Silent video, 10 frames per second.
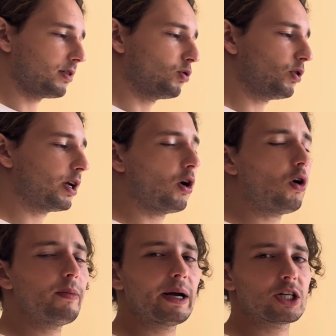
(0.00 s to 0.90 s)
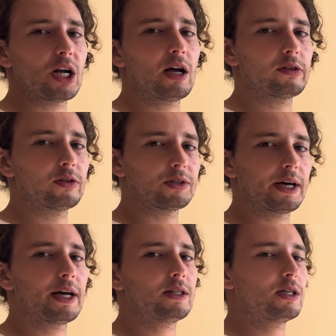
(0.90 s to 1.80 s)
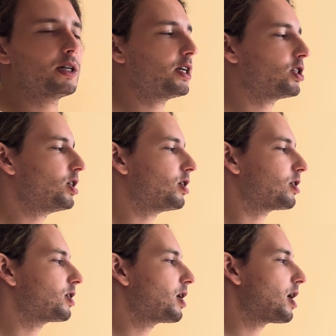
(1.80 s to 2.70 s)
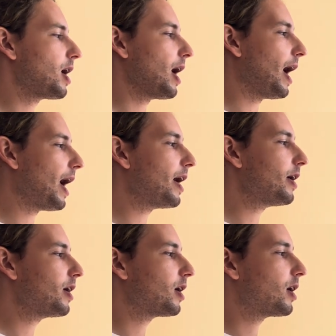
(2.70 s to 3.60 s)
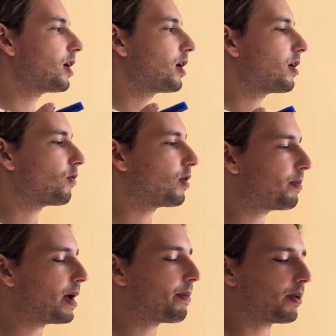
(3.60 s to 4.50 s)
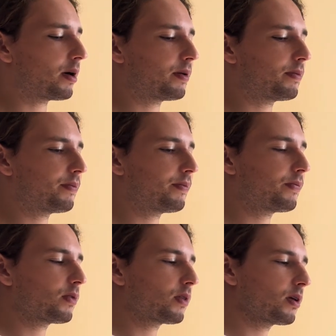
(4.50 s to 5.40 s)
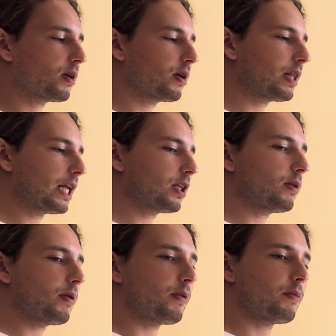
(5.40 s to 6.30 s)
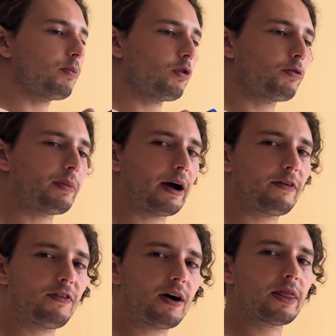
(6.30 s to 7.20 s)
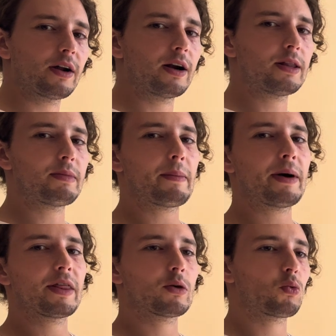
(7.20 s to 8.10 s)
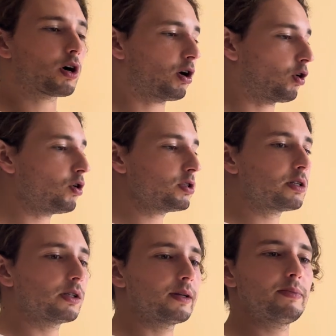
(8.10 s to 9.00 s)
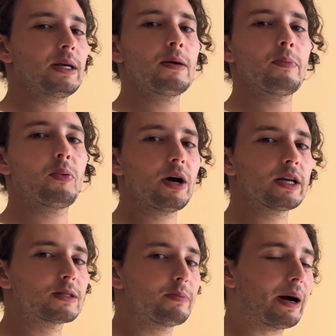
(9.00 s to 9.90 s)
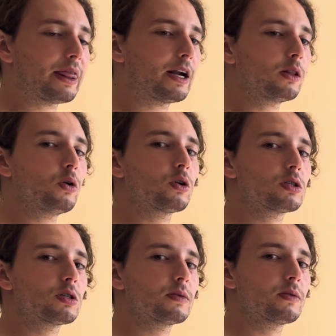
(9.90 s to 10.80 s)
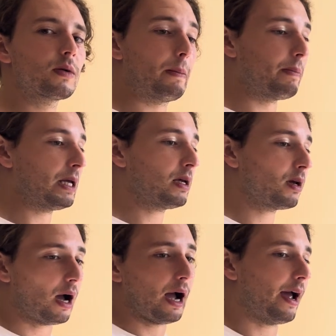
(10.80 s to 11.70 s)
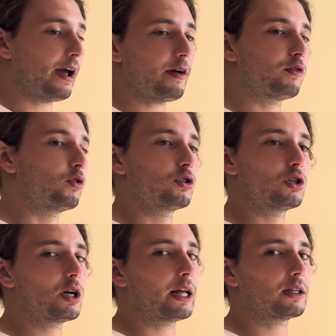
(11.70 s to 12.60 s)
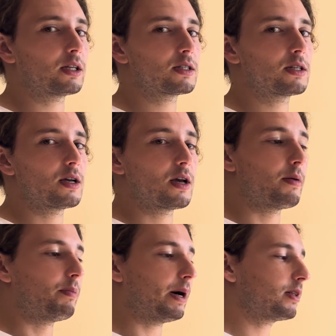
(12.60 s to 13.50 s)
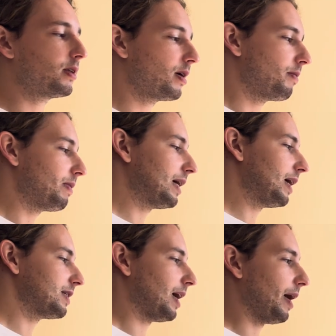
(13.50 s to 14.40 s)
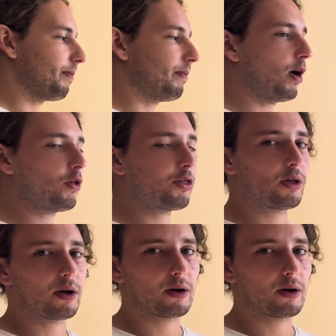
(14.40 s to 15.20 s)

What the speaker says: During all my childhood and teenage years, I remember that both my father and my mother were constantly being praised by their looks, meaning I have good genetics. But because I mouth